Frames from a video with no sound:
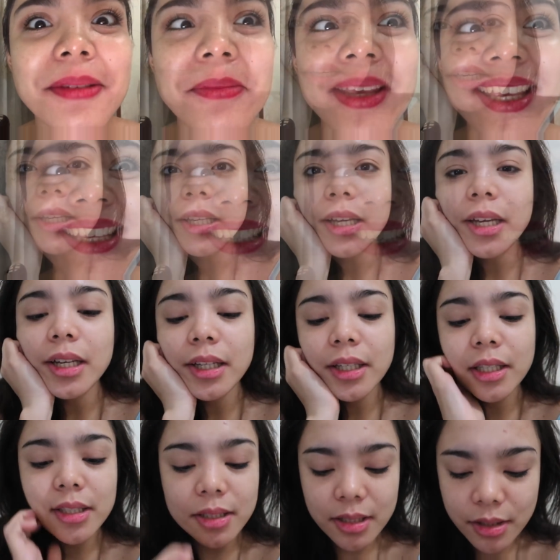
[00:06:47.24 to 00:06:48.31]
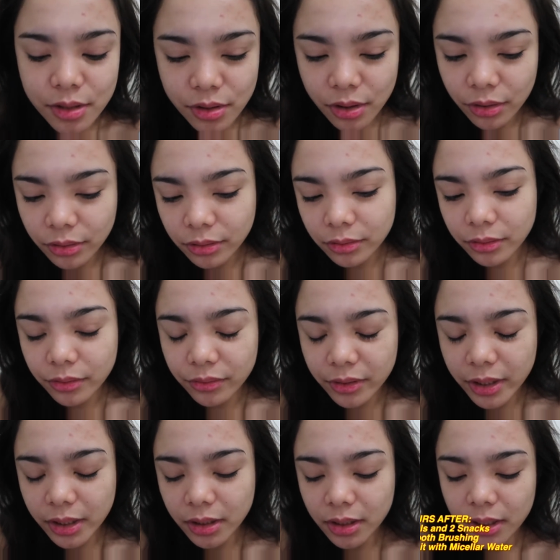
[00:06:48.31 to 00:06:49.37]
Hey guys, it's
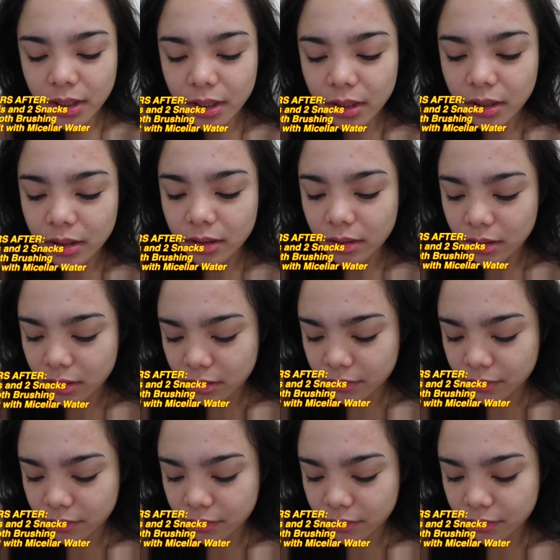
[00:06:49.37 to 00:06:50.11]
already